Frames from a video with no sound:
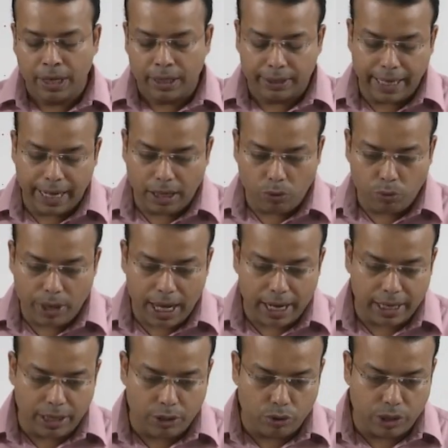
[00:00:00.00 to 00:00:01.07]
then we are
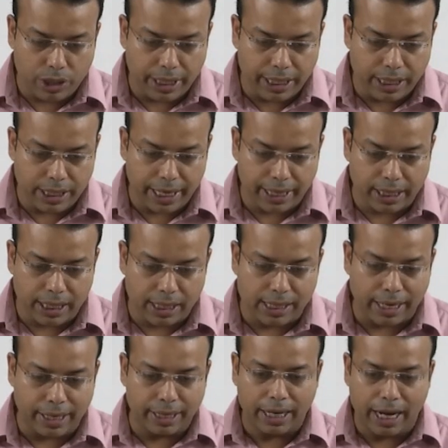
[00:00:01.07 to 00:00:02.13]
injecting
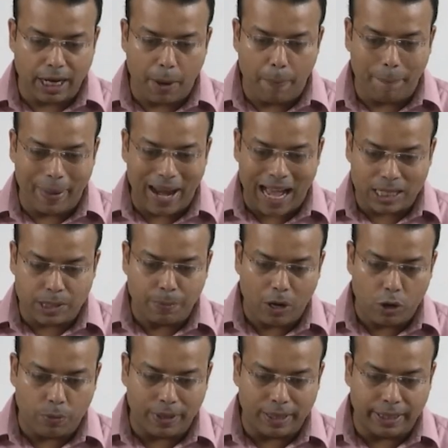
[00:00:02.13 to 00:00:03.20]
certain kind of
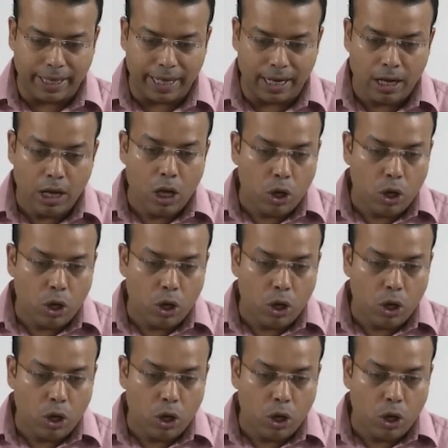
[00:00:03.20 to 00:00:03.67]
plasma over there,